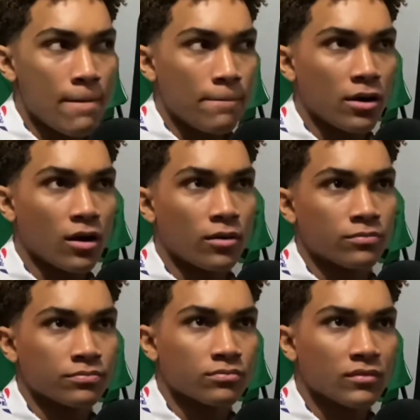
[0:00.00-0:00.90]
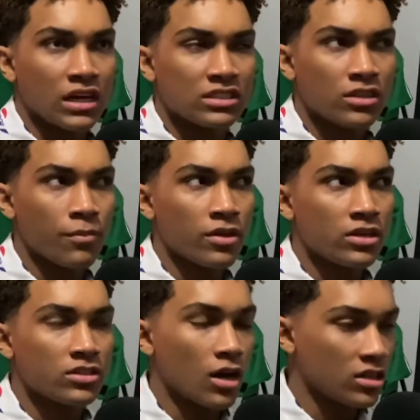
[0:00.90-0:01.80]
But and some of
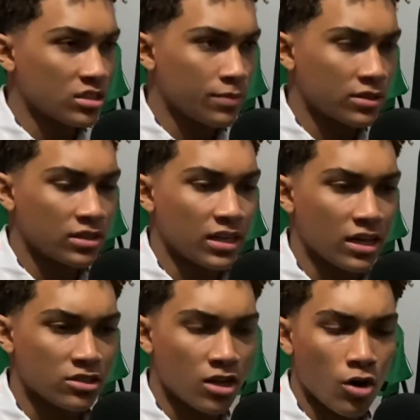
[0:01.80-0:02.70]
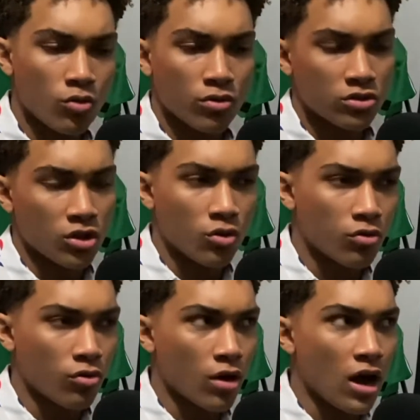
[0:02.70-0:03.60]
these songs, especially like Don't
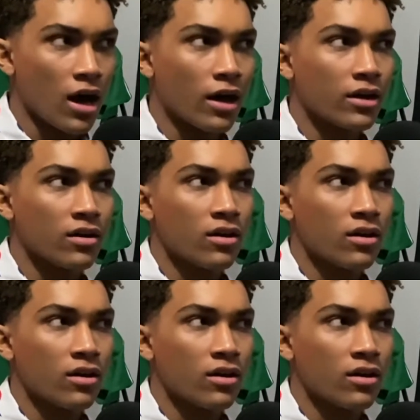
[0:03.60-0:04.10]
Cry,